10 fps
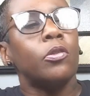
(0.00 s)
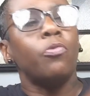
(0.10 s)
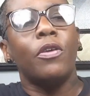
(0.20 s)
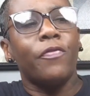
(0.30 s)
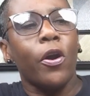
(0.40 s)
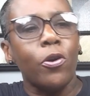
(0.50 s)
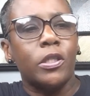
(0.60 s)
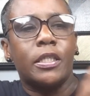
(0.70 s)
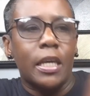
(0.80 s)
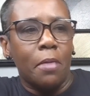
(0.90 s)

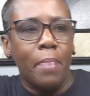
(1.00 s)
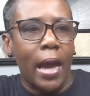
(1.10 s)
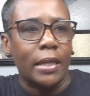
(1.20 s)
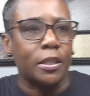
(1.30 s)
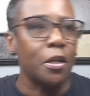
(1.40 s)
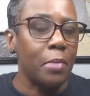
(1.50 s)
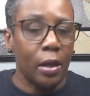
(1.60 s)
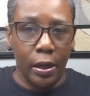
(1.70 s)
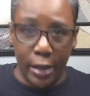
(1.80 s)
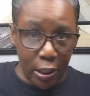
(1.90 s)
reverse, send it back to
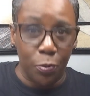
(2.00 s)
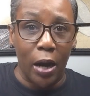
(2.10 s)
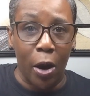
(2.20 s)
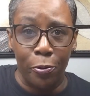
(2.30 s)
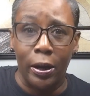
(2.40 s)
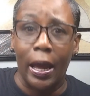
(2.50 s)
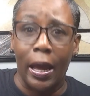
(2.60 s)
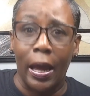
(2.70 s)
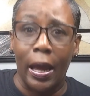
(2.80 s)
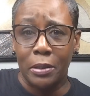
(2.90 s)
me. That's when I
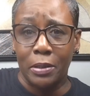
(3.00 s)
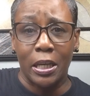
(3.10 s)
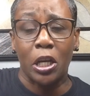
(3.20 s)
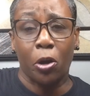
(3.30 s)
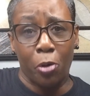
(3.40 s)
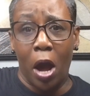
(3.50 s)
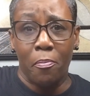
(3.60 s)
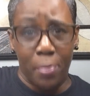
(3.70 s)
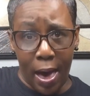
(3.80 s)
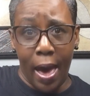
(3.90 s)
realized they'll be sending
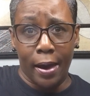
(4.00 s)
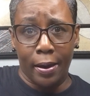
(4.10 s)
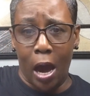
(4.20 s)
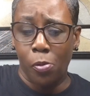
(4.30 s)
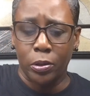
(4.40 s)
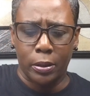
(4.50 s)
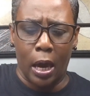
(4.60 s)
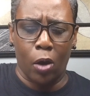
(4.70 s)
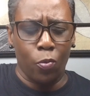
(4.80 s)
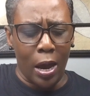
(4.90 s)
crap back. I was
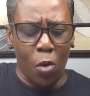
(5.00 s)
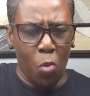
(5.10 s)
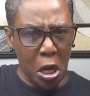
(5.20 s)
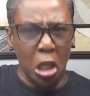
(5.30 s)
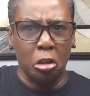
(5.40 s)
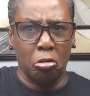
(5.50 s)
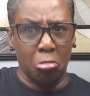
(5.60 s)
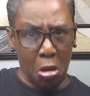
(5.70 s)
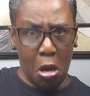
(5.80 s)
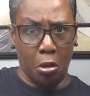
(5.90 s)
like, wait, what is
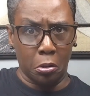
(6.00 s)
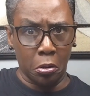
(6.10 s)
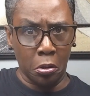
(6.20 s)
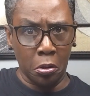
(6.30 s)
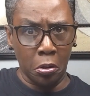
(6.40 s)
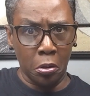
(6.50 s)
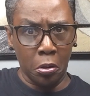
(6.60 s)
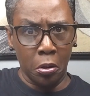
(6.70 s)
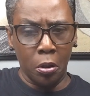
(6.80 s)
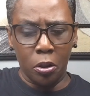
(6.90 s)
this?
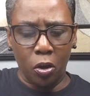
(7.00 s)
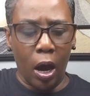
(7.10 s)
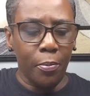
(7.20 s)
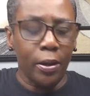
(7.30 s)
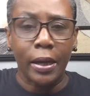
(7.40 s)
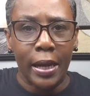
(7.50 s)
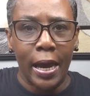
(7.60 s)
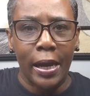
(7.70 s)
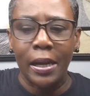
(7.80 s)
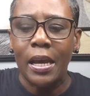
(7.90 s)
So I'm looking
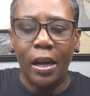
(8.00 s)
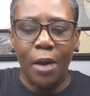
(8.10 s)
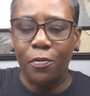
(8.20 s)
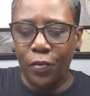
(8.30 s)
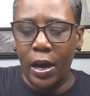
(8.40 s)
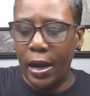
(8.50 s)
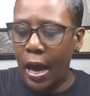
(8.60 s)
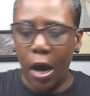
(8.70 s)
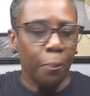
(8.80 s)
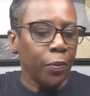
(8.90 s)
at it, come to find
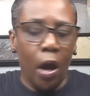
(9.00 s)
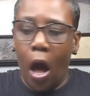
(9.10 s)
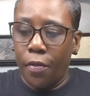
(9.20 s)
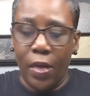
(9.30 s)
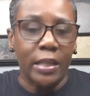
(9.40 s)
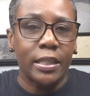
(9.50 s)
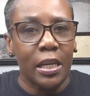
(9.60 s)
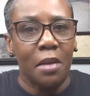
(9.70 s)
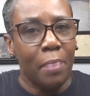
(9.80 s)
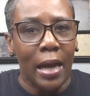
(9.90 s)
out, they
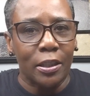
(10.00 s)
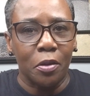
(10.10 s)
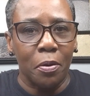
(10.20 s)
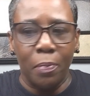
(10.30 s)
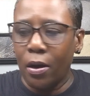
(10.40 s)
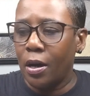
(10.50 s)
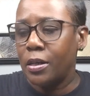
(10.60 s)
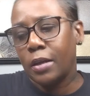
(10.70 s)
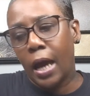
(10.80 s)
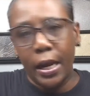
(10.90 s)
sent it back to me
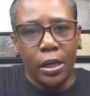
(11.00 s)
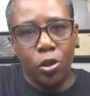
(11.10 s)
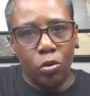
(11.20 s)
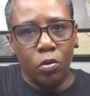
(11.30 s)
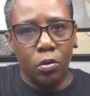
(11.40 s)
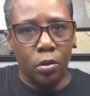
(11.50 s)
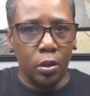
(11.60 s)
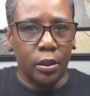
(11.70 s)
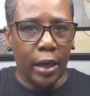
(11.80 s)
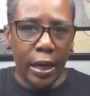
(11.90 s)
because I didn't do
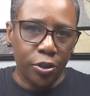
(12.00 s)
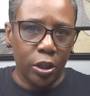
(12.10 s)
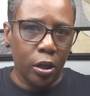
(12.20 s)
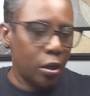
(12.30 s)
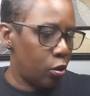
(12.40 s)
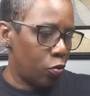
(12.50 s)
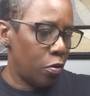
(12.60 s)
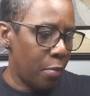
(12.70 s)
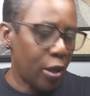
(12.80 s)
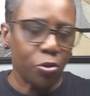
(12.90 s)
the sketching and do
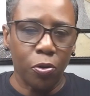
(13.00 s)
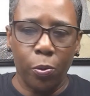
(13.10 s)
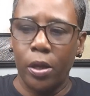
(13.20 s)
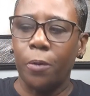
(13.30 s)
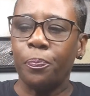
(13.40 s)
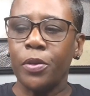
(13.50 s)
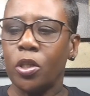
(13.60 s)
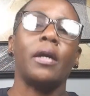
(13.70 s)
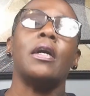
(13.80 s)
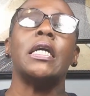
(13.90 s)
the measuring wheel.
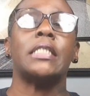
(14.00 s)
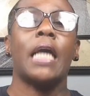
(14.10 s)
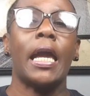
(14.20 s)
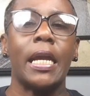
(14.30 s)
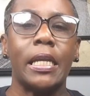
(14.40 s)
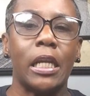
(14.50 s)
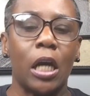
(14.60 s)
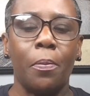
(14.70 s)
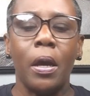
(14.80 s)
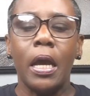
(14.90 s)
Because I ended
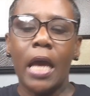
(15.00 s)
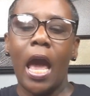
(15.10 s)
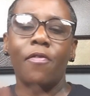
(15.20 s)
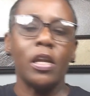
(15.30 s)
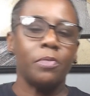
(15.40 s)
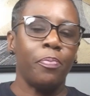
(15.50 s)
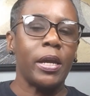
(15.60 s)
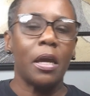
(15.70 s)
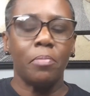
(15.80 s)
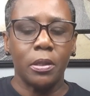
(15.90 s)
up having to
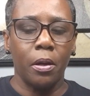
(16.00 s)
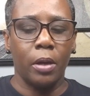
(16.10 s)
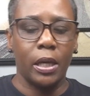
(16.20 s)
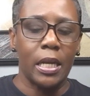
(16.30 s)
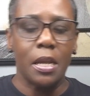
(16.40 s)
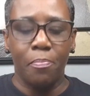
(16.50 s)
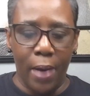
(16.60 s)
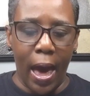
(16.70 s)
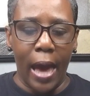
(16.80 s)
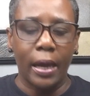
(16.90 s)
getting it
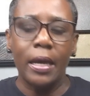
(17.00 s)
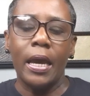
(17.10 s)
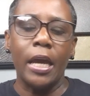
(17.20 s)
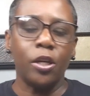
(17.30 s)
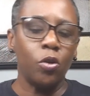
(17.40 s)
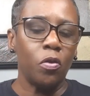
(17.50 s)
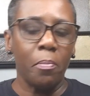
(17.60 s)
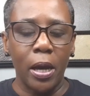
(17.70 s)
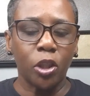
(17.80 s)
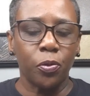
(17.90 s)
back and do the
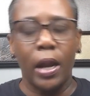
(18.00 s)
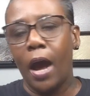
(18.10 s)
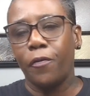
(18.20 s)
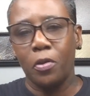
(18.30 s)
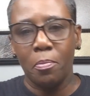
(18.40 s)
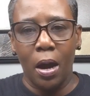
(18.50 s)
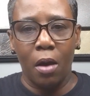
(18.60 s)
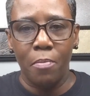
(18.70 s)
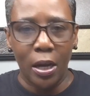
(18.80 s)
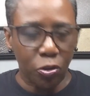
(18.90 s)
measuring after
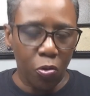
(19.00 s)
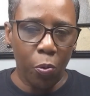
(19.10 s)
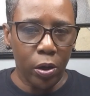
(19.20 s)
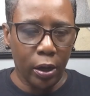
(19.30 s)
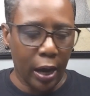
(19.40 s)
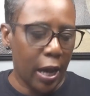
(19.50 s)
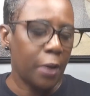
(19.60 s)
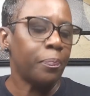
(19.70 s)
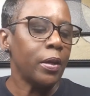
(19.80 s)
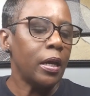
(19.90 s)
my measuring wheel
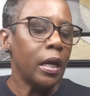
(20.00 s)
came,